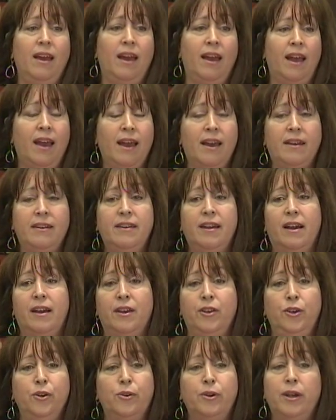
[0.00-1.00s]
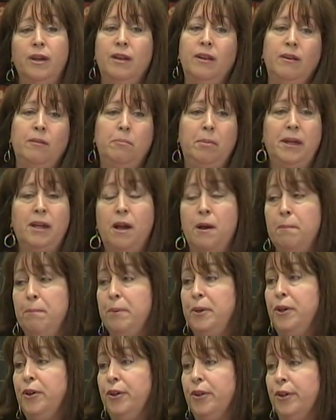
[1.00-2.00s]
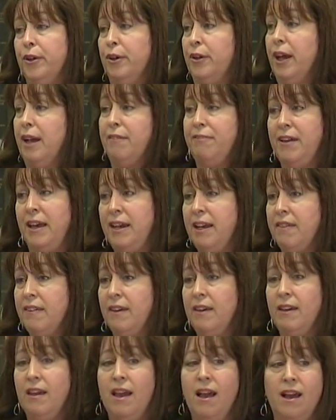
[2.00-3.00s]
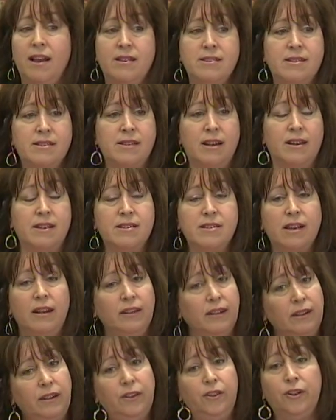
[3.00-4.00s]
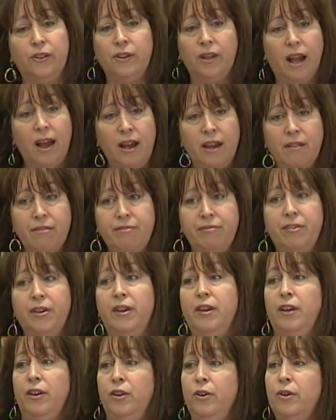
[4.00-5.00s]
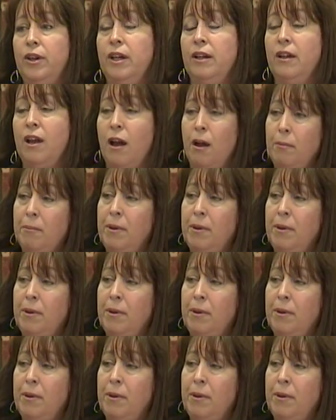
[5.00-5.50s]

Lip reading: And you can become pure. If anything has sullied your life, you can come